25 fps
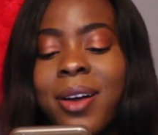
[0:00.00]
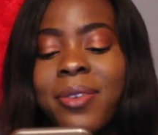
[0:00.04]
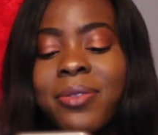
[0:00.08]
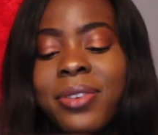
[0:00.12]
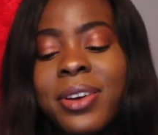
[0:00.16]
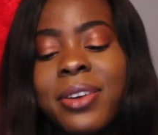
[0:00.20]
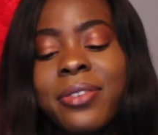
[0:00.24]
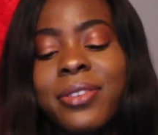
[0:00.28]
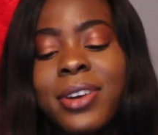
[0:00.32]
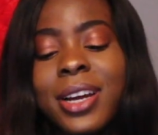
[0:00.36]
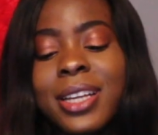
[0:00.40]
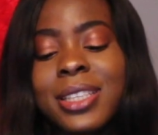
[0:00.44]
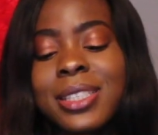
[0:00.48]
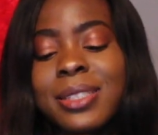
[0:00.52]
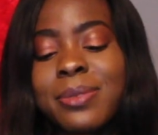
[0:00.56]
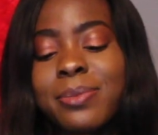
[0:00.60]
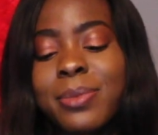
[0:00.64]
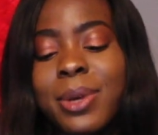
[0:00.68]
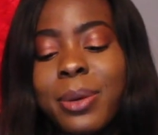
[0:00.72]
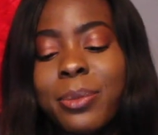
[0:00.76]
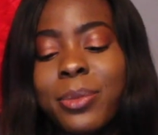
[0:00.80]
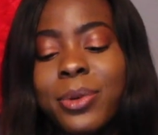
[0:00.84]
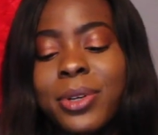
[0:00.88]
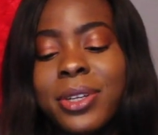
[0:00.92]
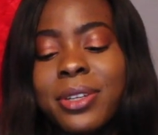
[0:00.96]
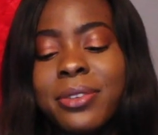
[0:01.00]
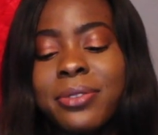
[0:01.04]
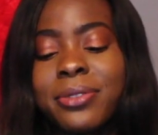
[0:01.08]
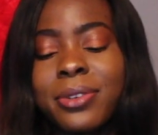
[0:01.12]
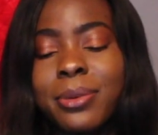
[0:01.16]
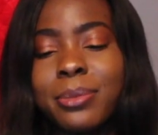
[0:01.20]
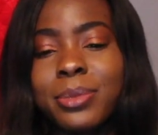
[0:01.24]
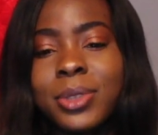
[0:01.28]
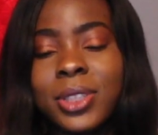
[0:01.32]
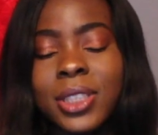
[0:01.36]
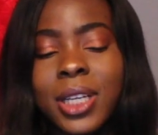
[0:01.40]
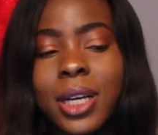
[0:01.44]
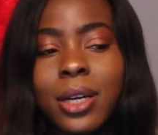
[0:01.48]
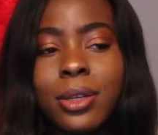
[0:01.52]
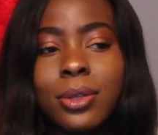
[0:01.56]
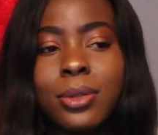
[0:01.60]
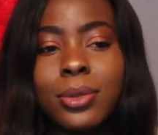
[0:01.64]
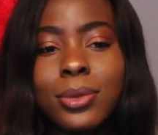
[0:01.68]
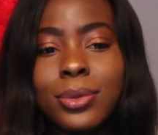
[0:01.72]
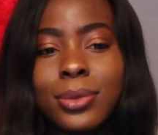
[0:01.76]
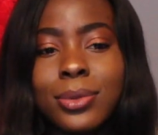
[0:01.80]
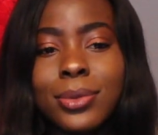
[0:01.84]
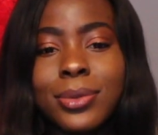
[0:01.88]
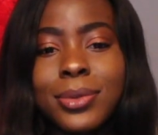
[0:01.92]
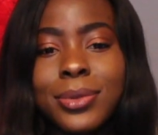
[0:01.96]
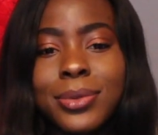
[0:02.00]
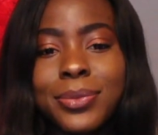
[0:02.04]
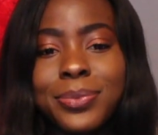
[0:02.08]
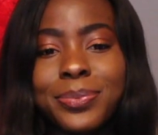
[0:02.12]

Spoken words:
Favorite memory from childhood?